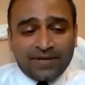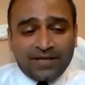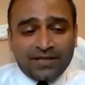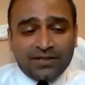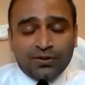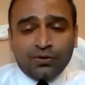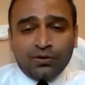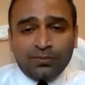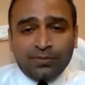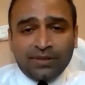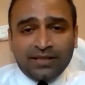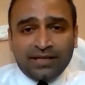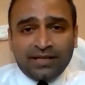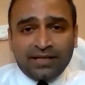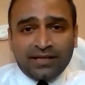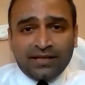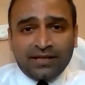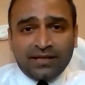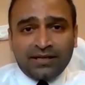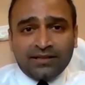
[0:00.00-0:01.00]
he told me
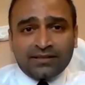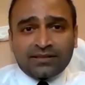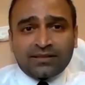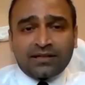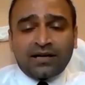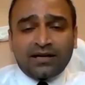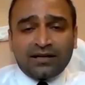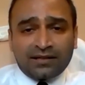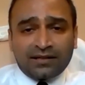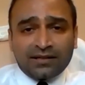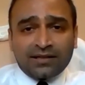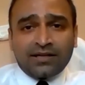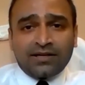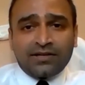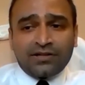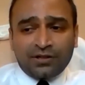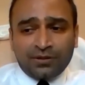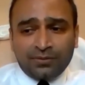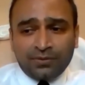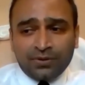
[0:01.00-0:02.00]
that start
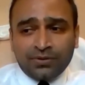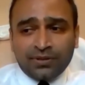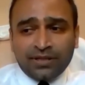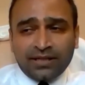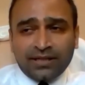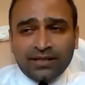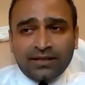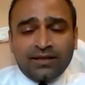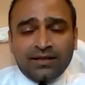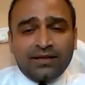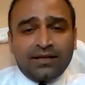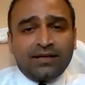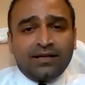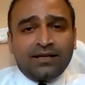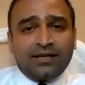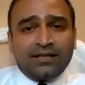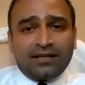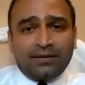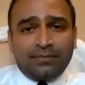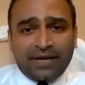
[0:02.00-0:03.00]
contributing
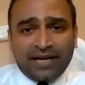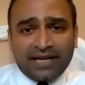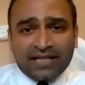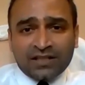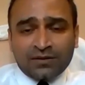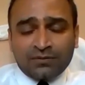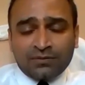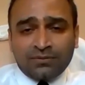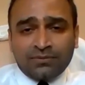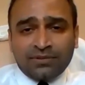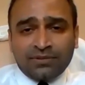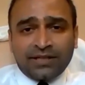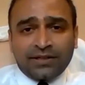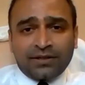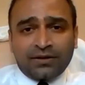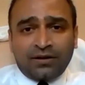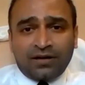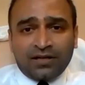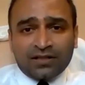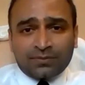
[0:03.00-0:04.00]
the maximum
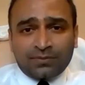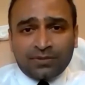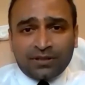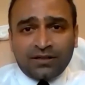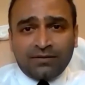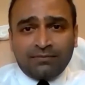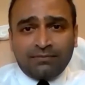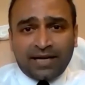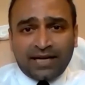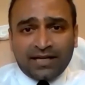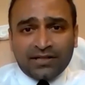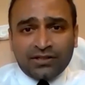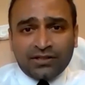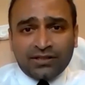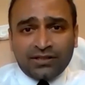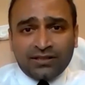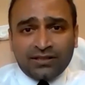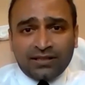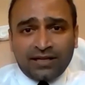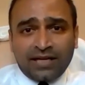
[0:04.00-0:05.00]
that your hospital
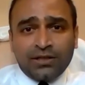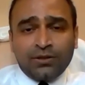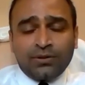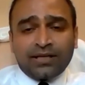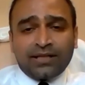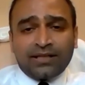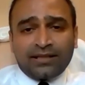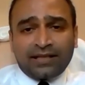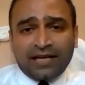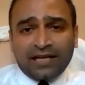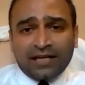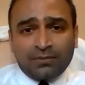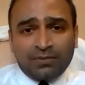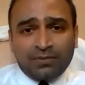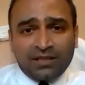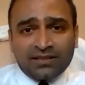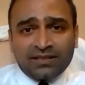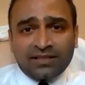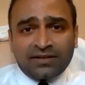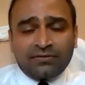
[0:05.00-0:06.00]
matches, and you can
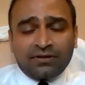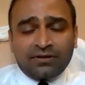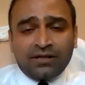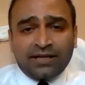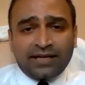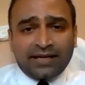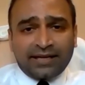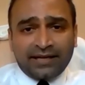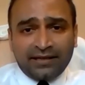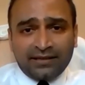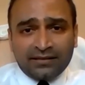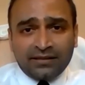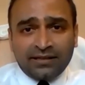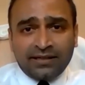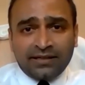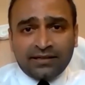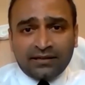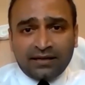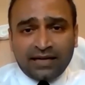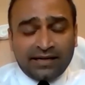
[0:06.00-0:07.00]
thank me several decades
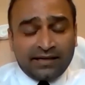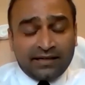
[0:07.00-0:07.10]
later.